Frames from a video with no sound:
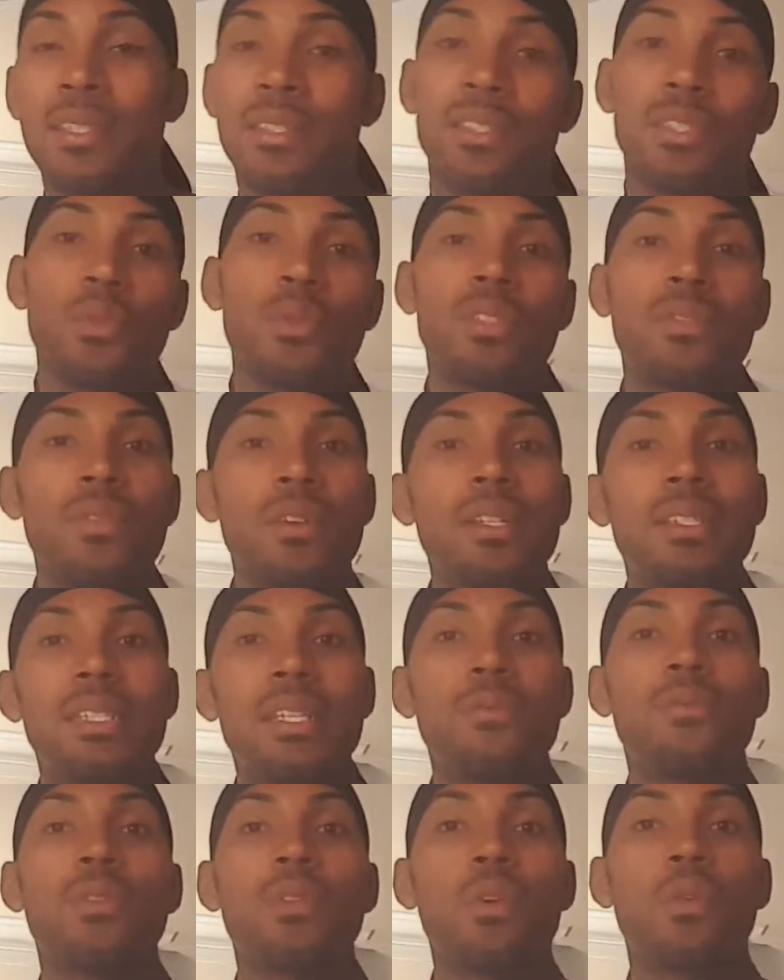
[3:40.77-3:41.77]
And so it's very
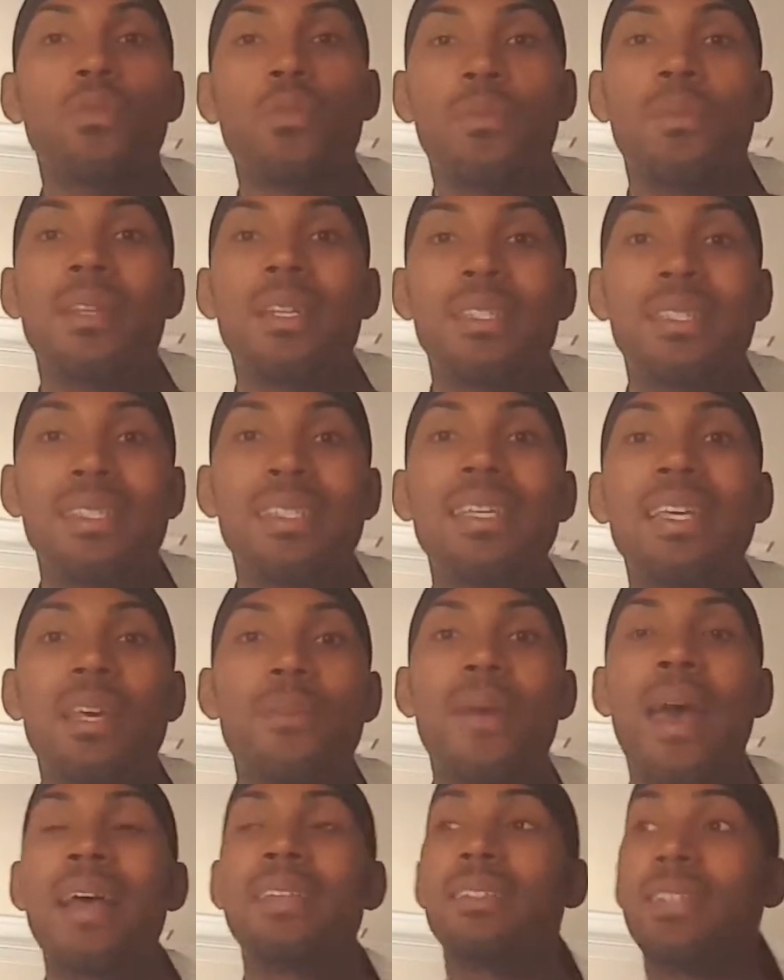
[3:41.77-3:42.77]
difficult for me to see
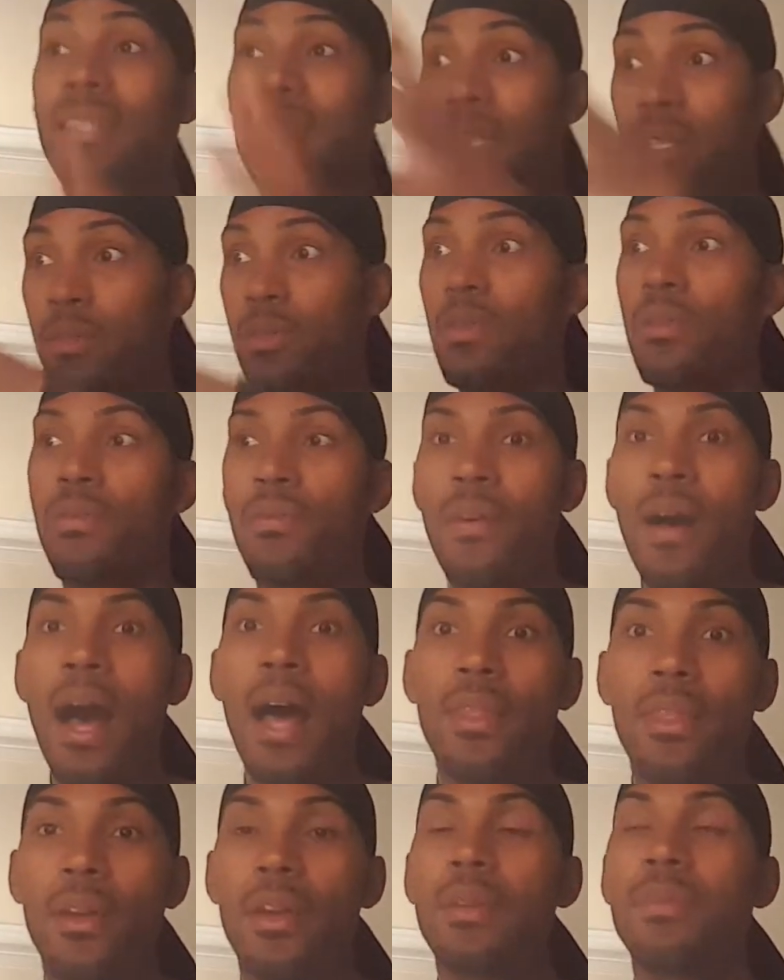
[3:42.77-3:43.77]
him as a literal
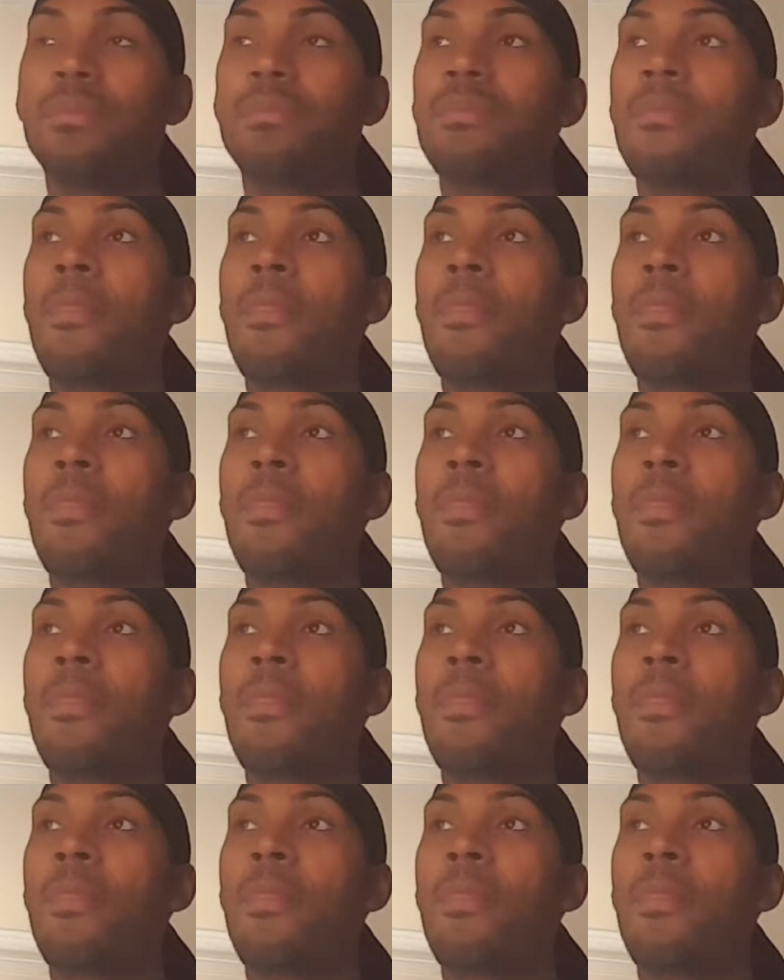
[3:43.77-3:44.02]
father.